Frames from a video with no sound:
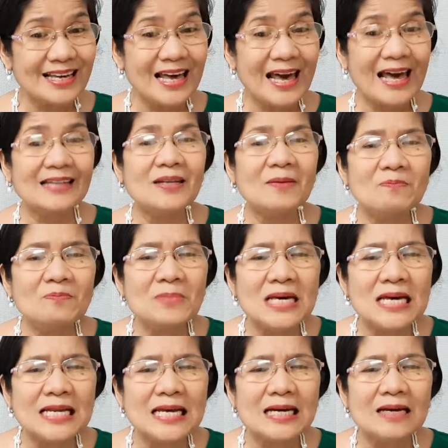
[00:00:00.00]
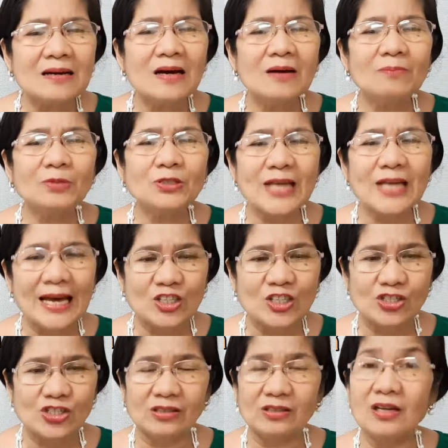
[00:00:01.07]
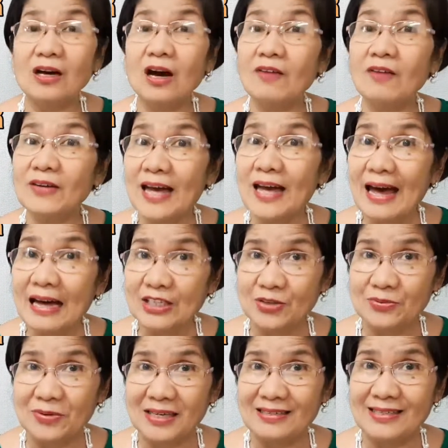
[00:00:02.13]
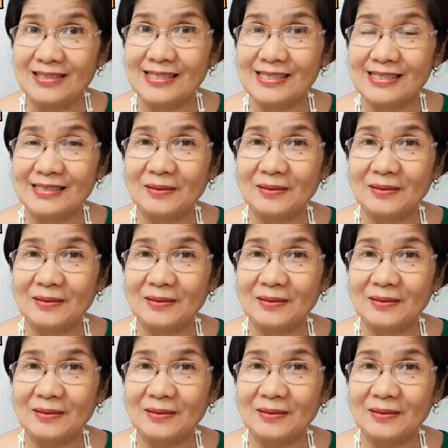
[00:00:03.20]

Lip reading: and the meaning potential of an utterance.